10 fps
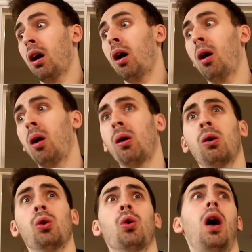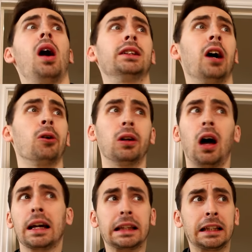Oh, I don't
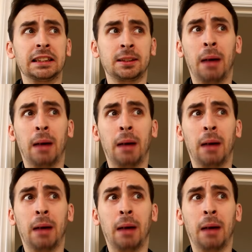like this,